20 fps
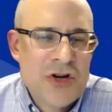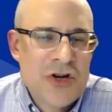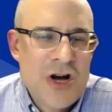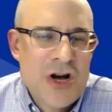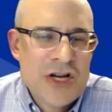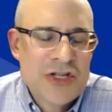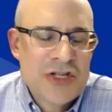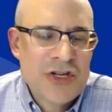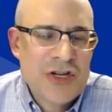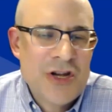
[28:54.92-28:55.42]

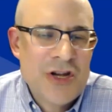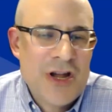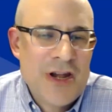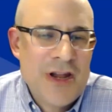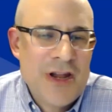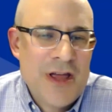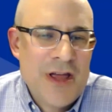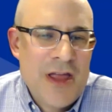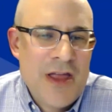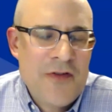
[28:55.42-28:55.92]
caution on
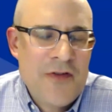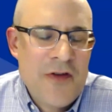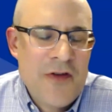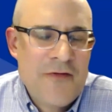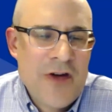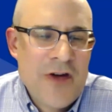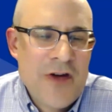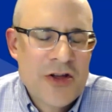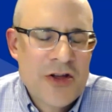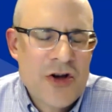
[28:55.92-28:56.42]
uh, if you've
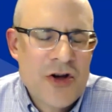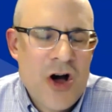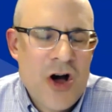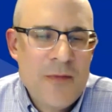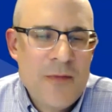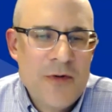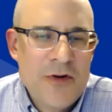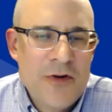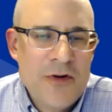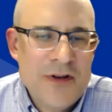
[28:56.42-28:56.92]
got a
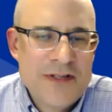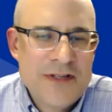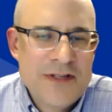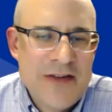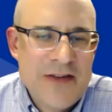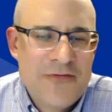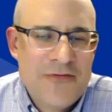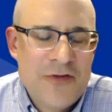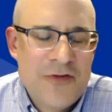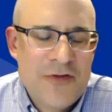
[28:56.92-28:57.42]
comminuted
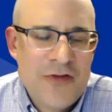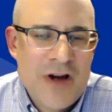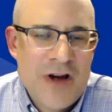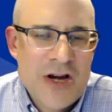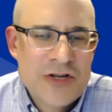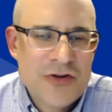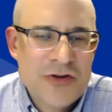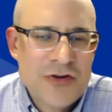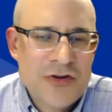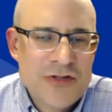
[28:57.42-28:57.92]
scaphoid
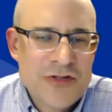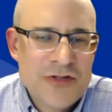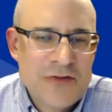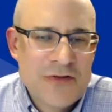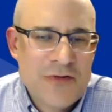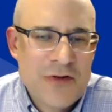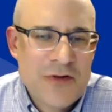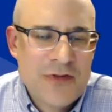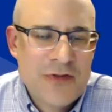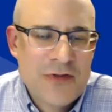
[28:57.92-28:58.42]
fracture, using
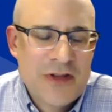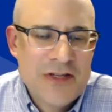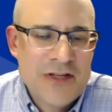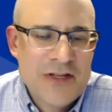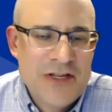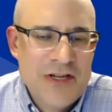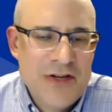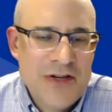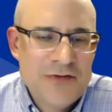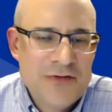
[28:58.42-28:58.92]
one with
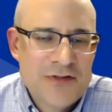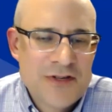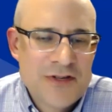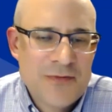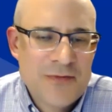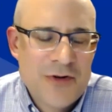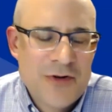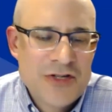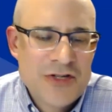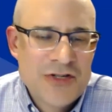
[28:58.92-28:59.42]
continuous
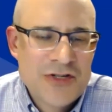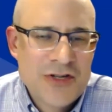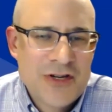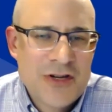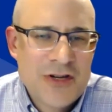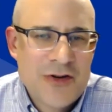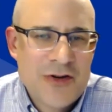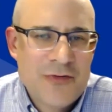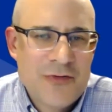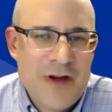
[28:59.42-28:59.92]
compression
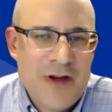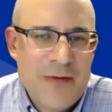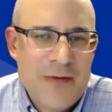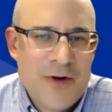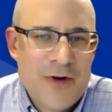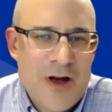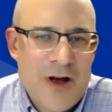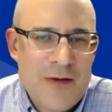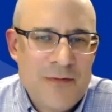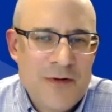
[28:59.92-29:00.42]
can create
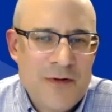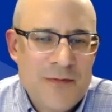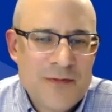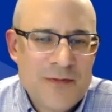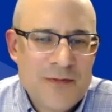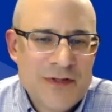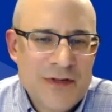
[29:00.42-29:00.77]
problems.